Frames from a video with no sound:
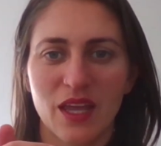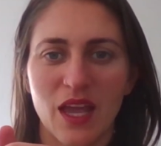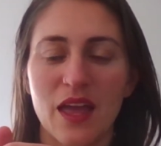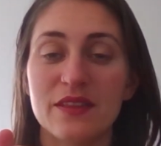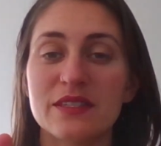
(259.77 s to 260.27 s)

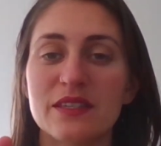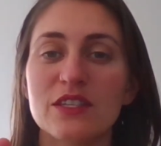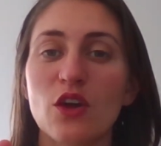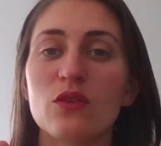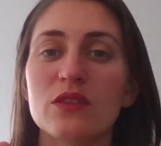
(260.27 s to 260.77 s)
And this is the
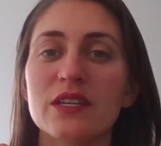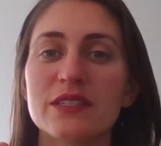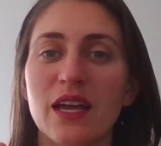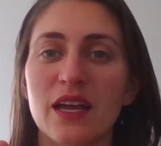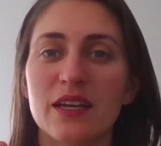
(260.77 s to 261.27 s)
only
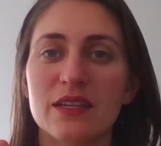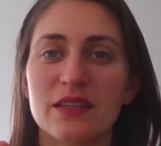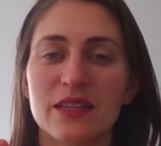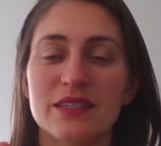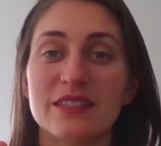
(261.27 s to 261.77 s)
side
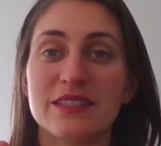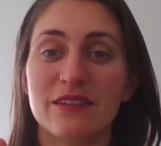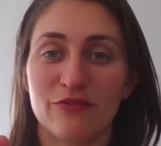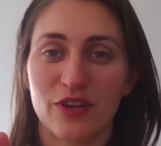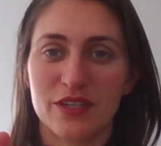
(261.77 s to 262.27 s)
that's
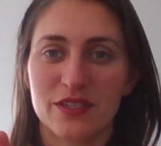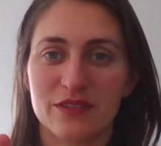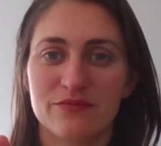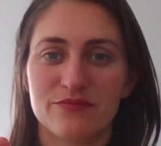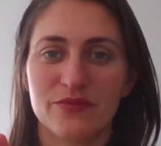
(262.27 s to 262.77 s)
different.
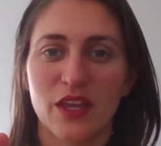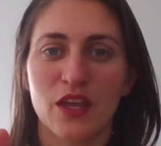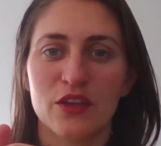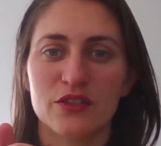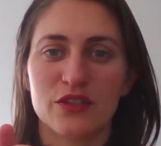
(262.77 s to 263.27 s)

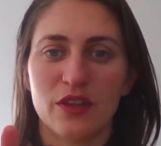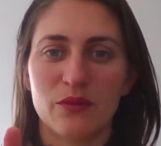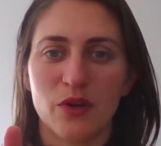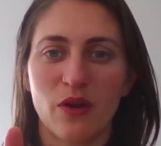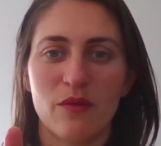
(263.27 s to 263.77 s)
So then we're
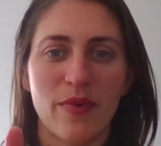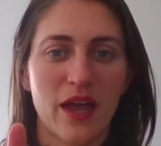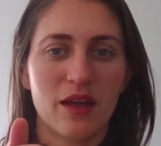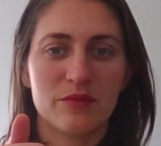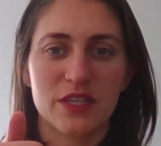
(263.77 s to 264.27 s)
going back
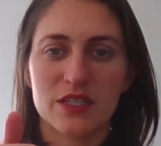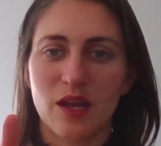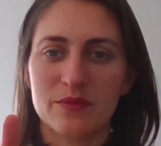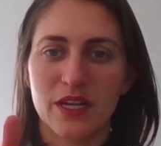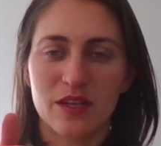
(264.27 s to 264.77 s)
up to the top
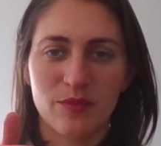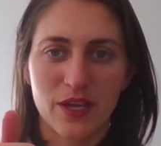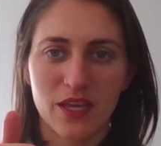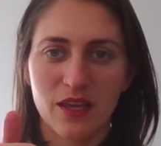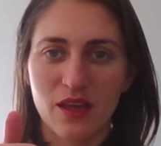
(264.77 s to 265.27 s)
side of the
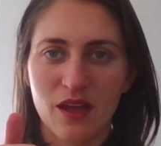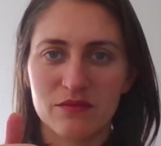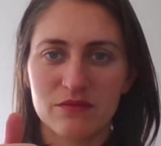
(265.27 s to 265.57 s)
pinky again.